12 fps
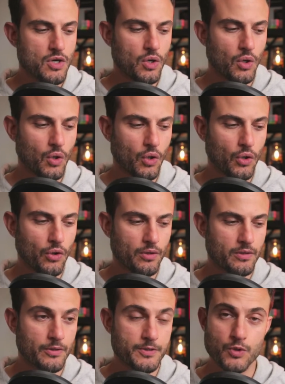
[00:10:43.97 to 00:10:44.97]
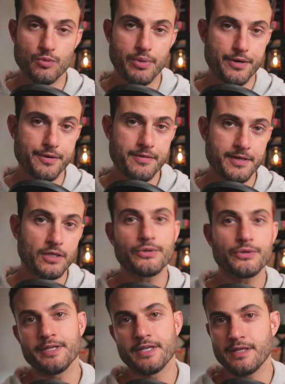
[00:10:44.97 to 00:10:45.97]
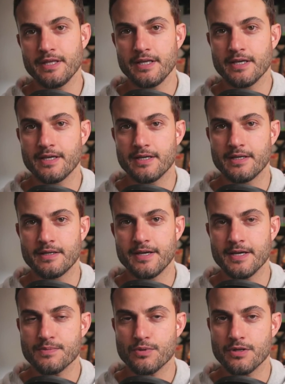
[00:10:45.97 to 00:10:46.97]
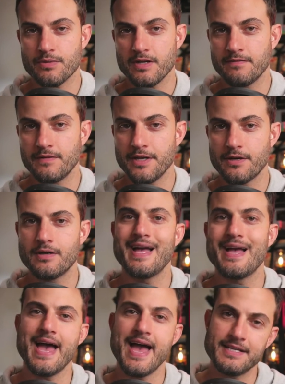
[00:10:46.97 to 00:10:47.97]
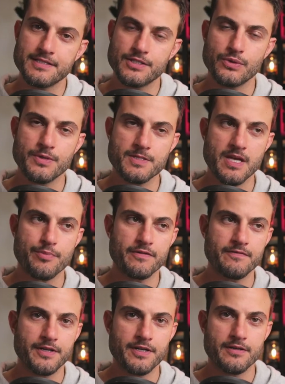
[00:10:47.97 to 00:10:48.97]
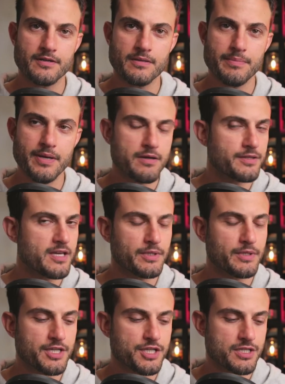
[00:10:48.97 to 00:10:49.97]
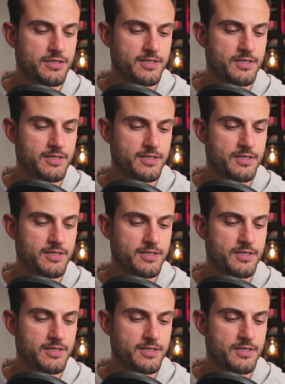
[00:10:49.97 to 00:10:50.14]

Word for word: or or do both, include it in the uh, X-Pro 3 video, and do a separate video comparing the emulation.